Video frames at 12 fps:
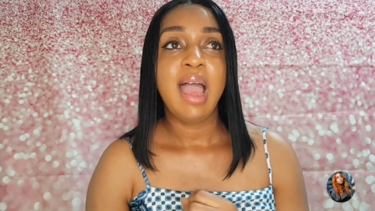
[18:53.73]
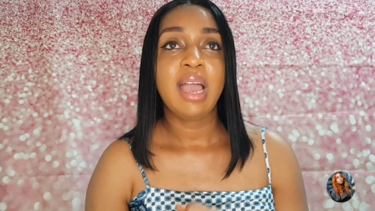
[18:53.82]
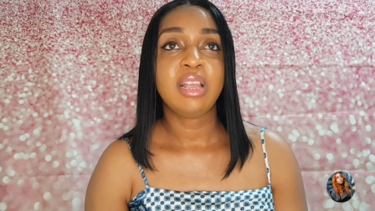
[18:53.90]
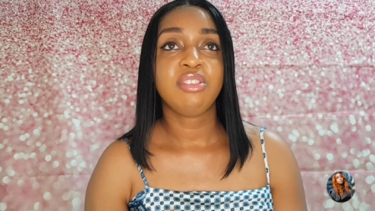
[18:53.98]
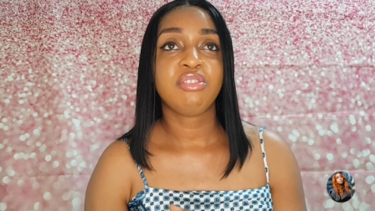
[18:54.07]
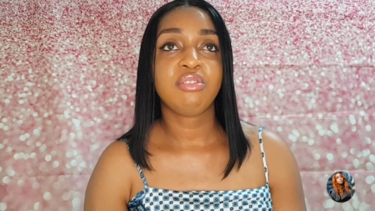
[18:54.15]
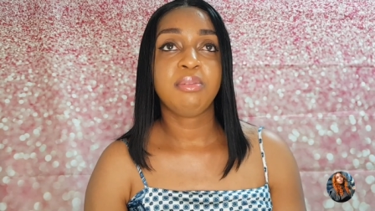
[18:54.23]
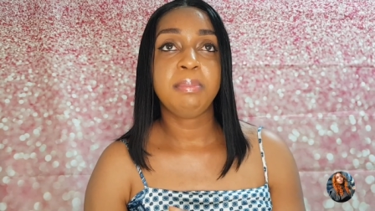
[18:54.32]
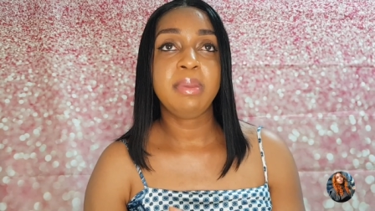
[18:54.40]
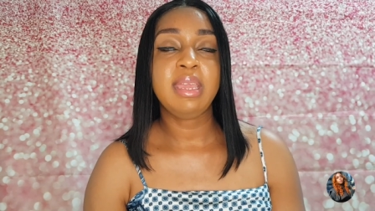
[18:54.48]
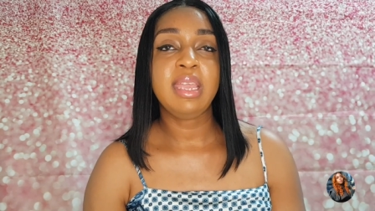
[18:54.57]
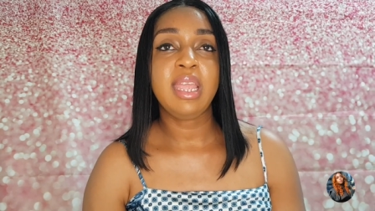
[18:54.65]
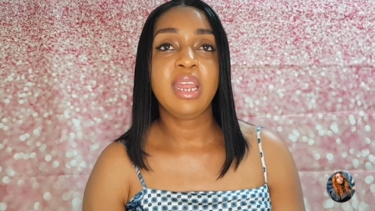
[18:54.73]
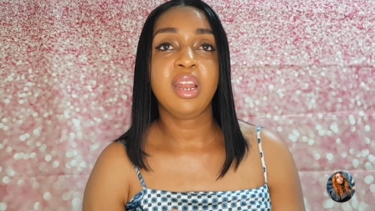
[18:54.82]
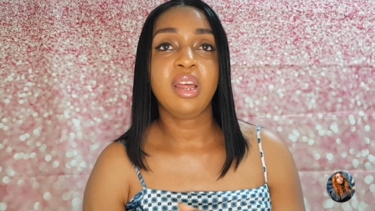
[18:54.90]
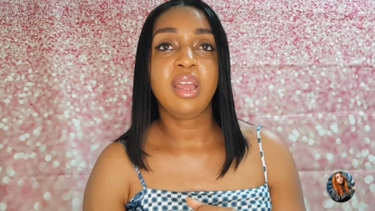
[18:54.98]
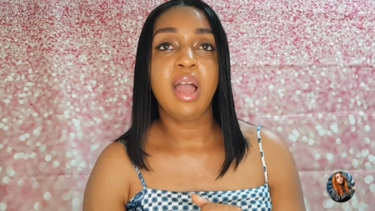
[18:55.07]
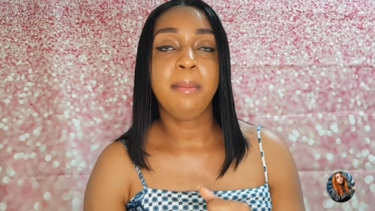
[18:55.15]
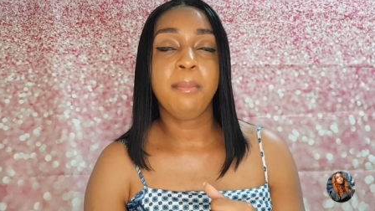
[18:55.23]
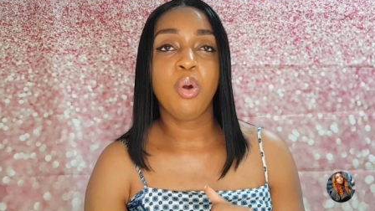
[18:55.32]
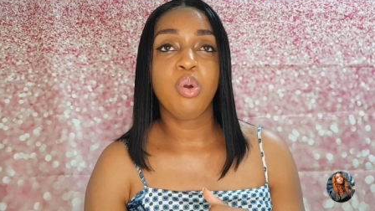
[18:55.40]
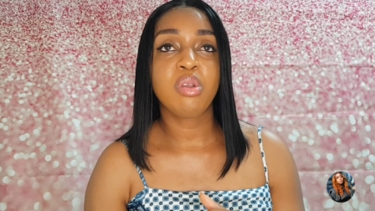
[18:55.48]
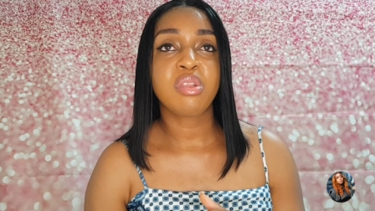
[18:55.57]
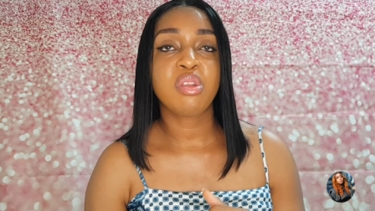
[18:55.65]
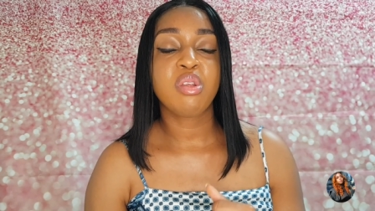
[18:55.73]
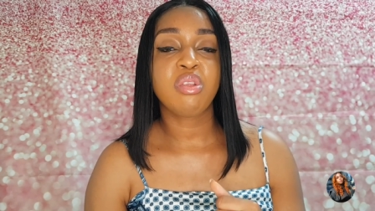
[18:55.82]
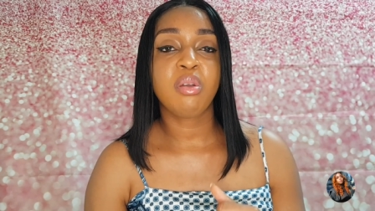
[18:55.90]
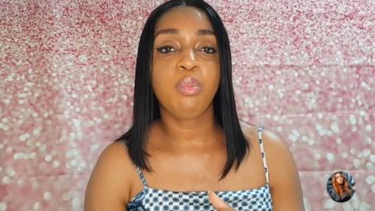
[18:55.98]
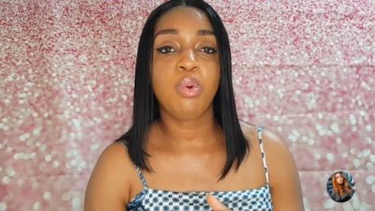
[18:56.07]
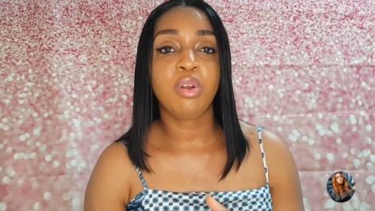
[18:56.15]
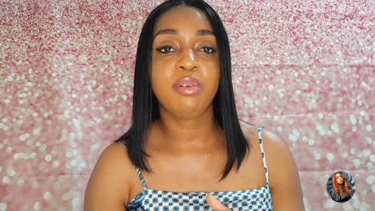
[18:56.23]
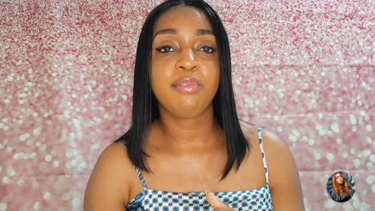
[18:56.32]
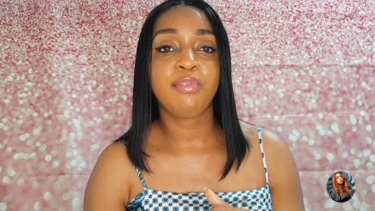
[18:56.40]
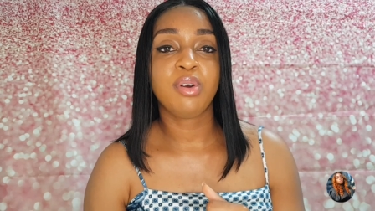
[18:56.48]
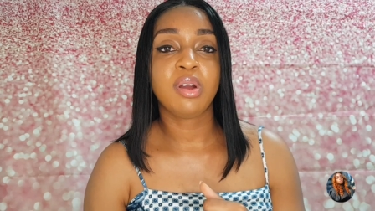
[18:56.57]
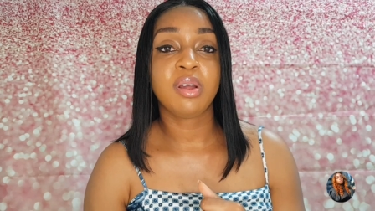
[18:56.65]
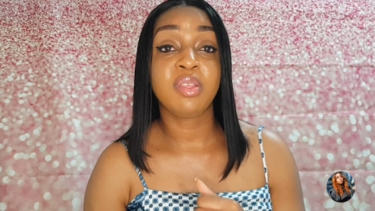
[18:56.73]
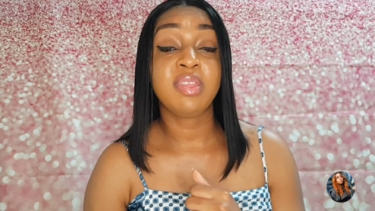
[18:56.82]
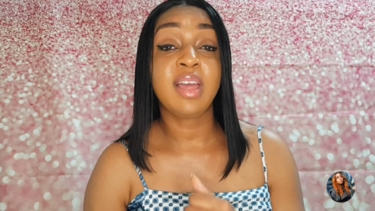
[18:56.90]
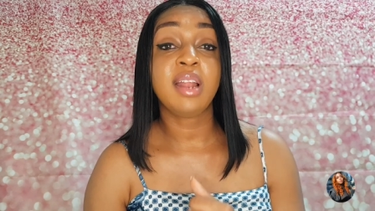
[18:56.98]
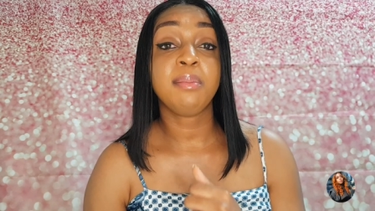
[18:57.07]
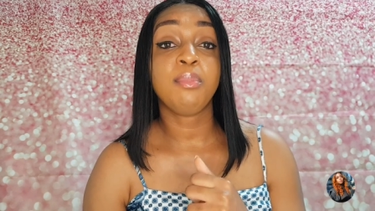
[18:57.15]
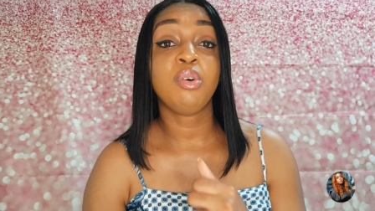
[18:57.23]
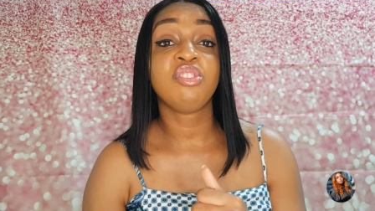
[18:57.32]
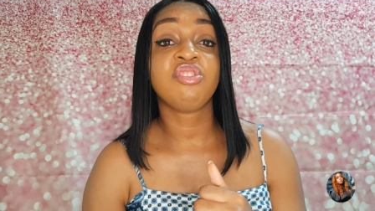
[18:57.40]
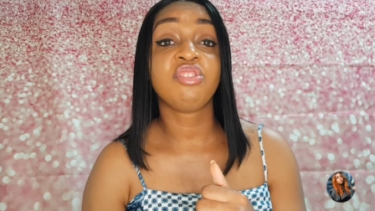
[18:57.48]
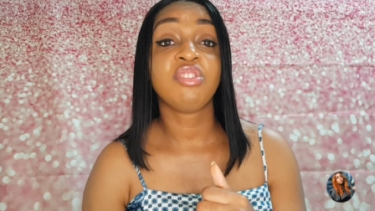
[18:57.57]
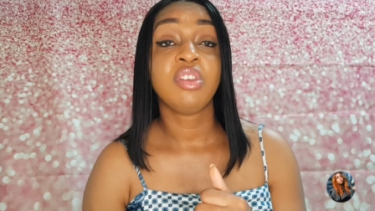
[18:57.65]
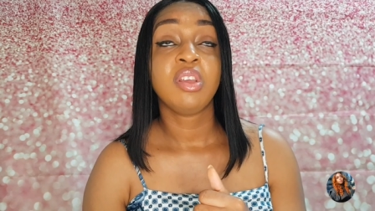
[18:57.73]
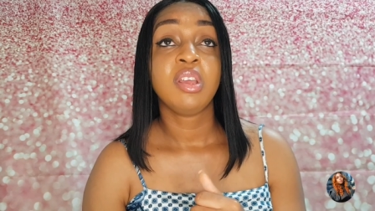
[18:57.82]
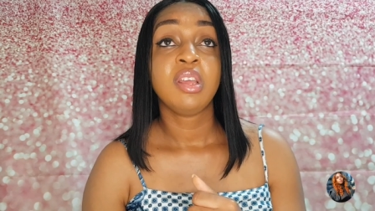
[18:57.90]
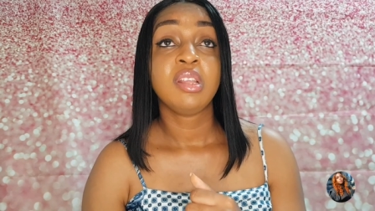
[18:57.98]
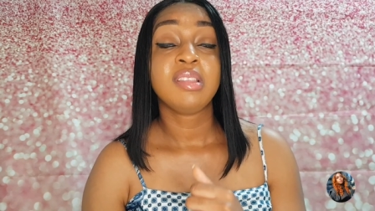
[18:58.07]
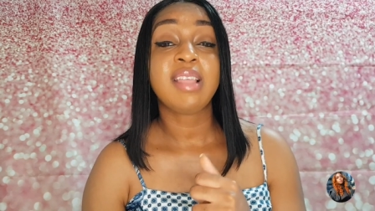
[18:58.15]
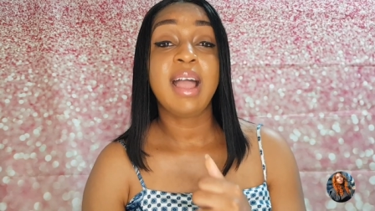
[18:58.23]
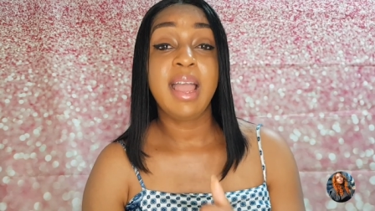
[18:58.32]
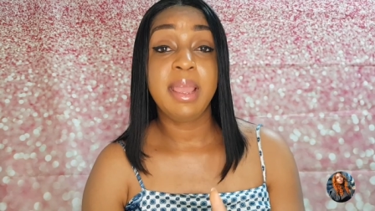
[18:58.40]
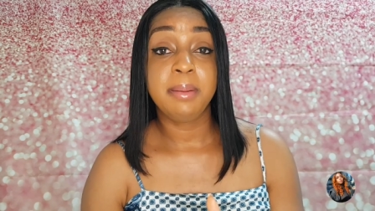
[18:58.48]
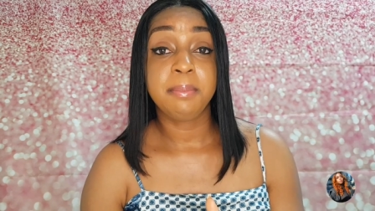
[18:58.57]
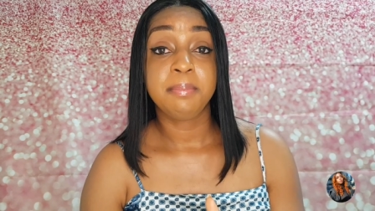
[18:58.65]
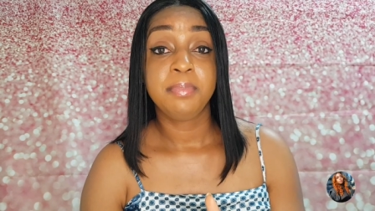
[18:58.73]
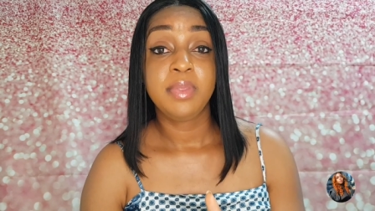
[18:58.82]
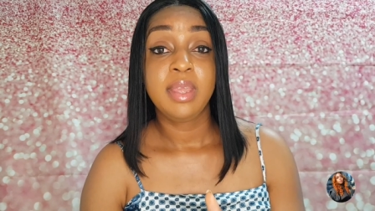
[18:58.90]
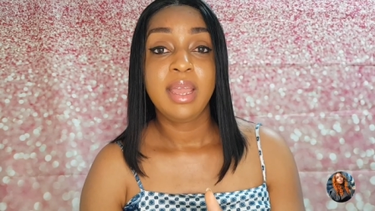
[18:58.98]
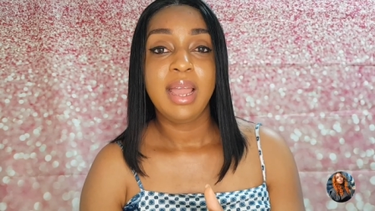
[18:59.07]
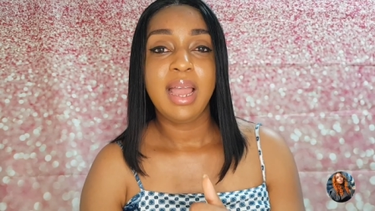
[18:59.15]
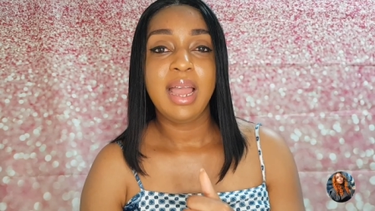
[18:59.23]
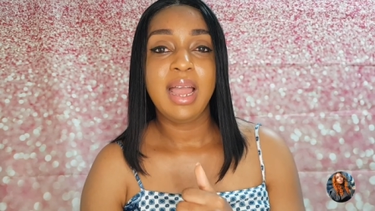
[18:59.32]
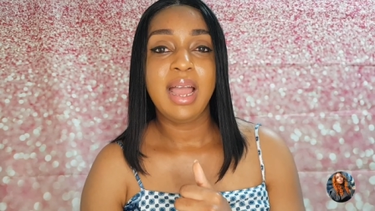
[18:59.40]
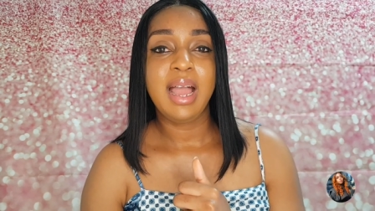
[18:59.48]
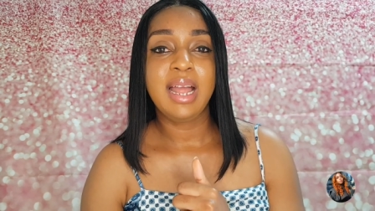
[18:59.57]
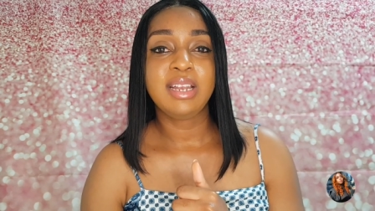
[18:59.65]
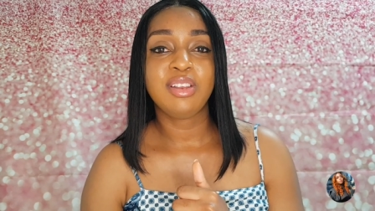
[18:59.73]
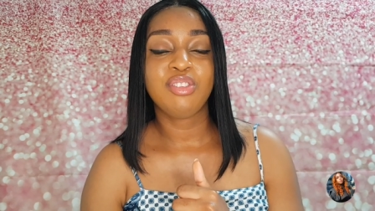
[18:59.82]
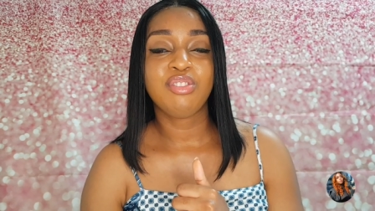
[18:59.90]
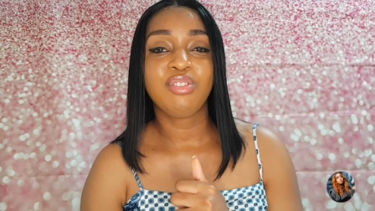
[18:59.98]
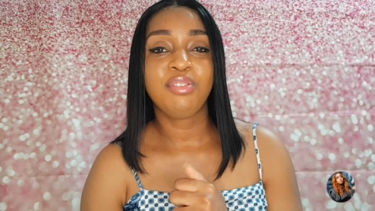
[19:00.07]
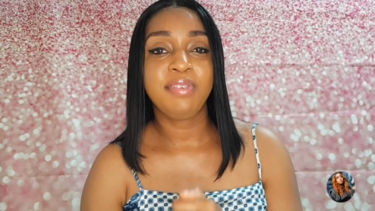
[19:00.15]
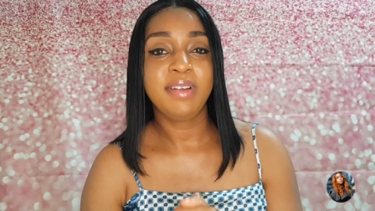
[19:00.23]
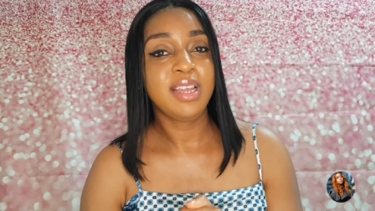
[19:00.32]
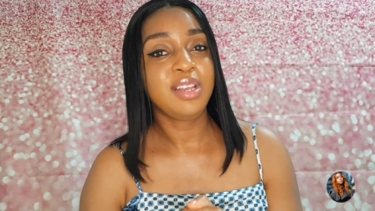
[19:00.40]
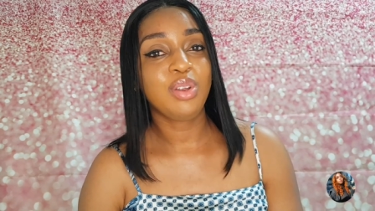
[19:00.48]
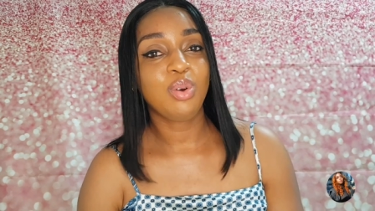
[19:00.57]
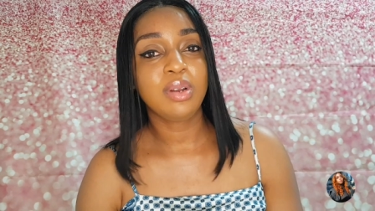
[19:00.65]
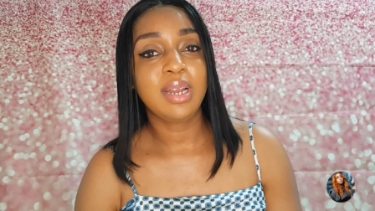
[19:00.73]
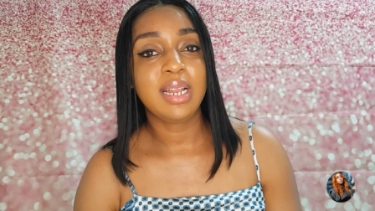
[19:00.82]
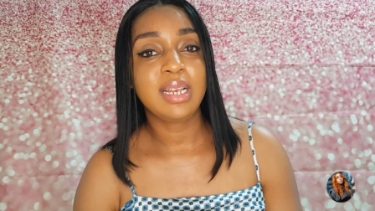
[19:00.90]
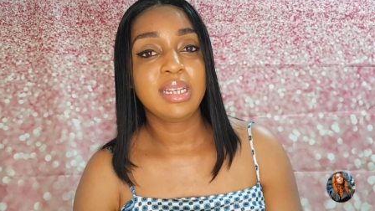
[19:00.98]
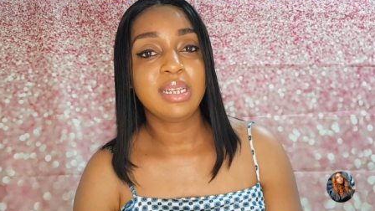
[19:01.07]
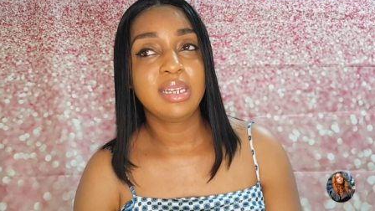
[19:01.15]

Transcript: And to be in amongst someone for that much time and to find out that